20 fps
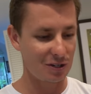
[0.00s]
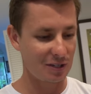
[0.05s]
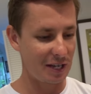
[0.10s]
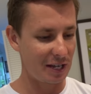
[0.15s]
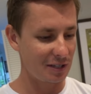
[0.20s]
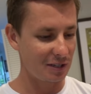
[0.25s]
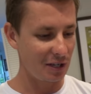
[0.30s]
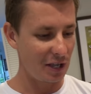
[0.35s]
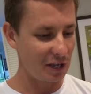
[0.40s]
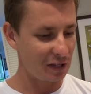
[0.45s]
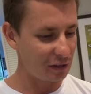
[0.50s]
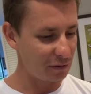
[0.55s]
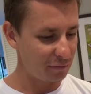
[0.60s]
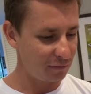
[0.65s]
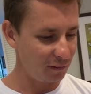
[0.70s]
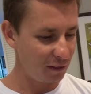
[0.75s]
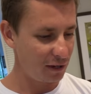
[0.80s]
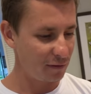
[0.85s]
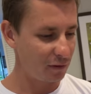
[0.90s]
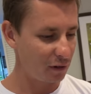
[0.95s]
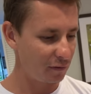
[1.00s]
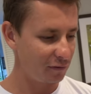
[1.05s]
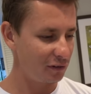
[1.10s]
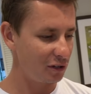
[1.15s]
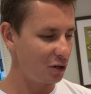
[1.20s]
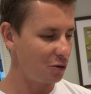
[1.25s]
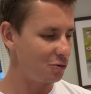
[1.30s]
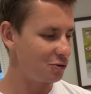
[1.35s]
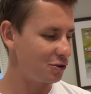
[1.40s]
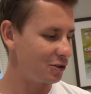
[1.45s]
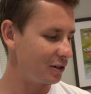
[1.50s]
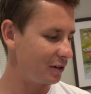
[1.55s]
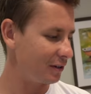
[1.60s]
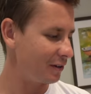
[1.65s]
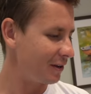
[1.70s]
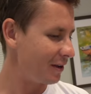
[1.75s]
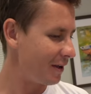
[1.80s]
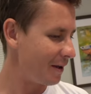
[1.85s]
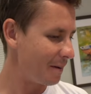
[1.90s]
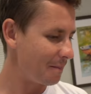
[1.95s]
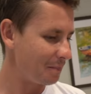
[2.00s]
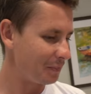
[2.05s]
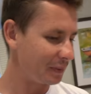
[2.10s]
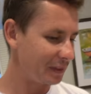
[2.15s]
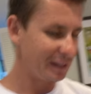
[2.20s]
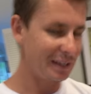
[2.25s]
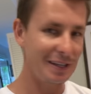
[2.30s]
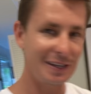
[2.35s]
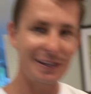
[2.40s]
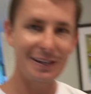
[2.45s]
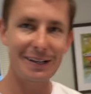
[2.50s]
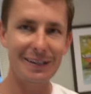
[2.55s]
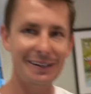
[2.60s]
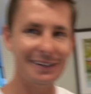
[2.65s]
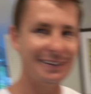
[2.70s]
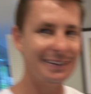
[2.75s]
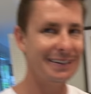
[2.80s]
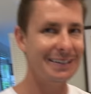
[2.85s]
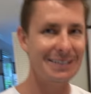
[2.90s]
That's like the flavor of the ocean. Mm-hmm. Just salty.